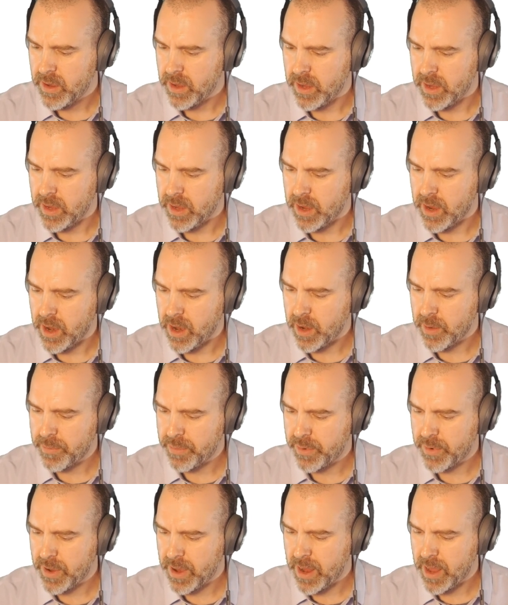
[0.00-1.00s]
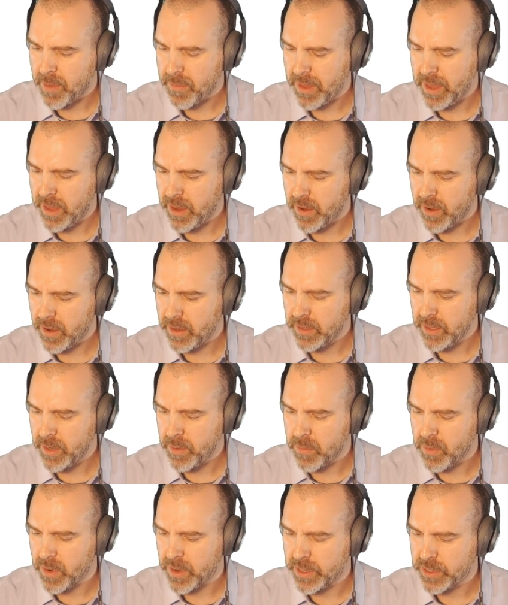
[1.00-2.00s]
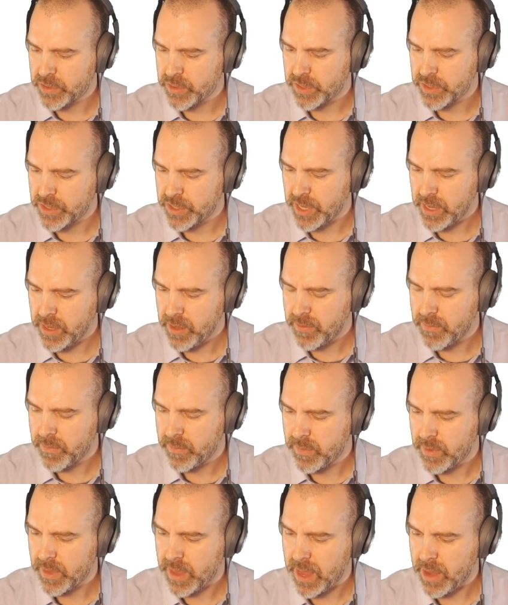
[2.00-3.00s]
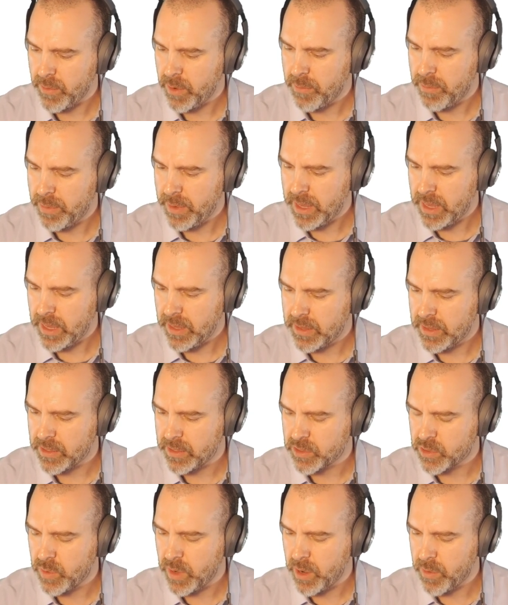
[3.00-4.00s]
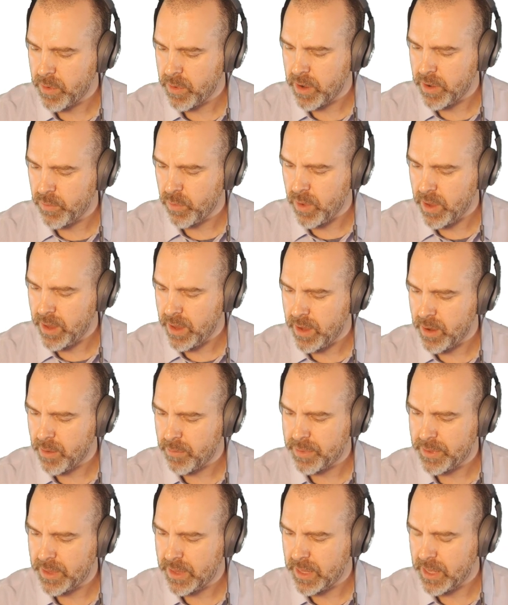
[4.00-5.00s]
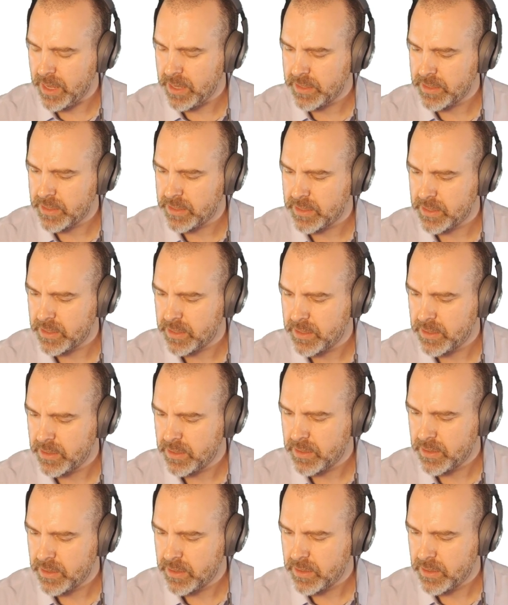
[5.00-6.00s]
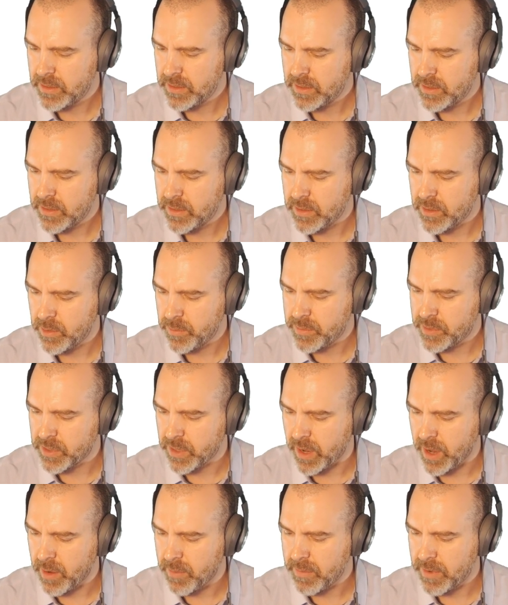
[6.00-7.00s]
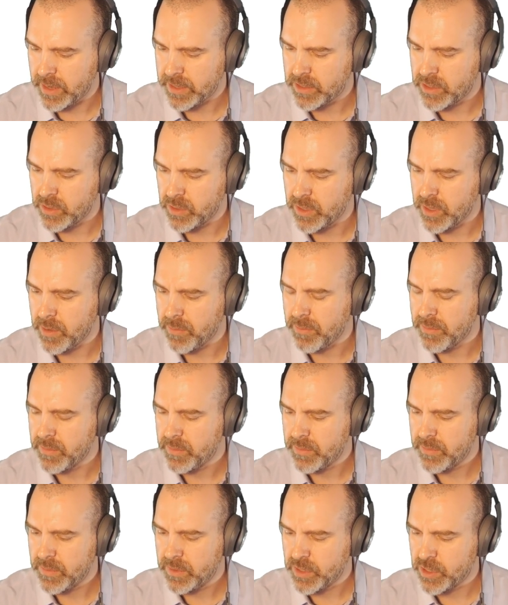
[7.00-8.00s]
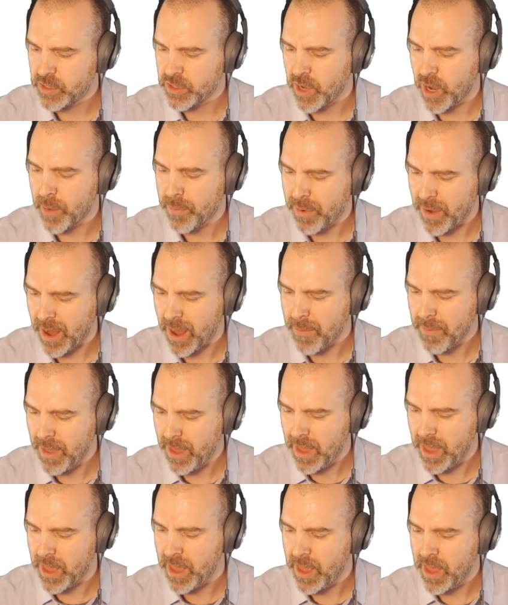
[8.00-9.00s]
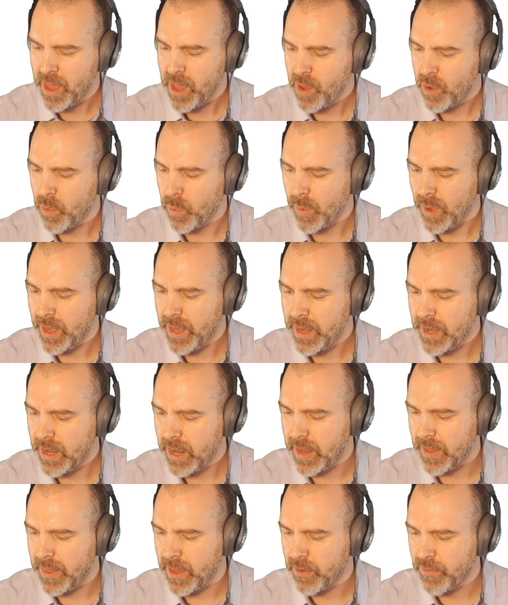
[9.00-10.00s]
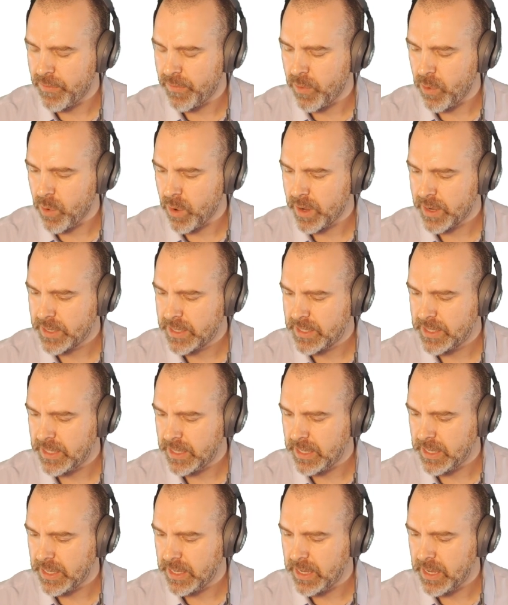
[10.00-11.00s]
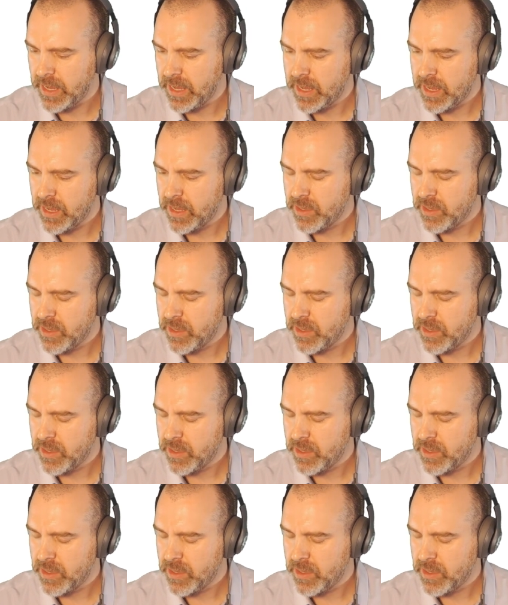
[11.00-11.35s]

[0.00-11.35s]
R prime here, a little more interesting. That would be the square root of 1 plus, oops, sorry, not doing them, just r prime. 1 and then 4t.